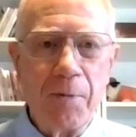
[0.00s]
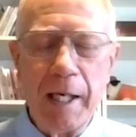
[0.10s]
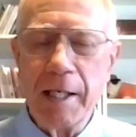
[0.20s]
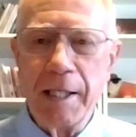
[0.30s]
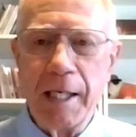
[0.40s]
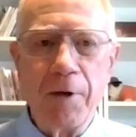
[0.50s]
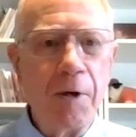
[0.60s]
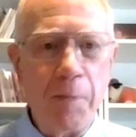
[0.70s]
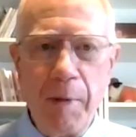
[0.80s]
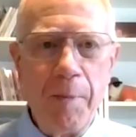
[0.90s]
We get to see
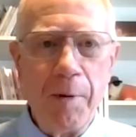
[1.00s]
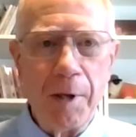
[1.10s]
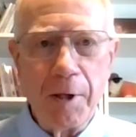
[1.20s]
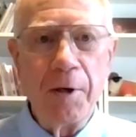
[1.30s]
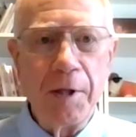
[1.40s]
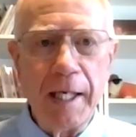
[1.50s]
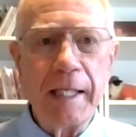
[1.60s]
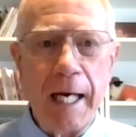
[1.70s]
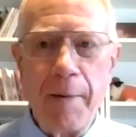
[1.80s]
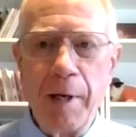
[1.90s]
good people and good things
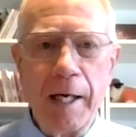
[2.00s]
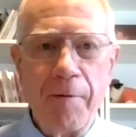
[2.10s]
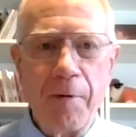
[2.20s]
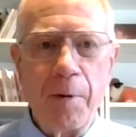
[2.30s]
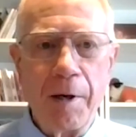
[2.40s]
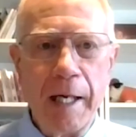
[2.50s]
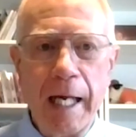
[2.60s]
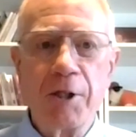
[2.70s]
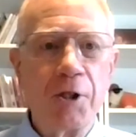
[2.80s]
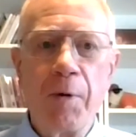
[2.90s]
happening everywhere. And
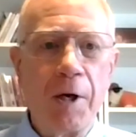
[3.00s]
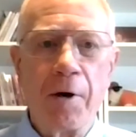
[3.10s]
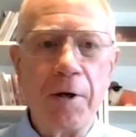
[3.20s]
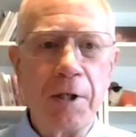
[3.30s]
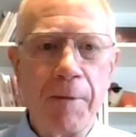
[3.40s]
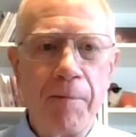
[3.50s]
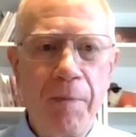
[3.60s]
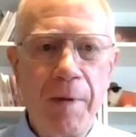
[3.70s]
that's so encouraging.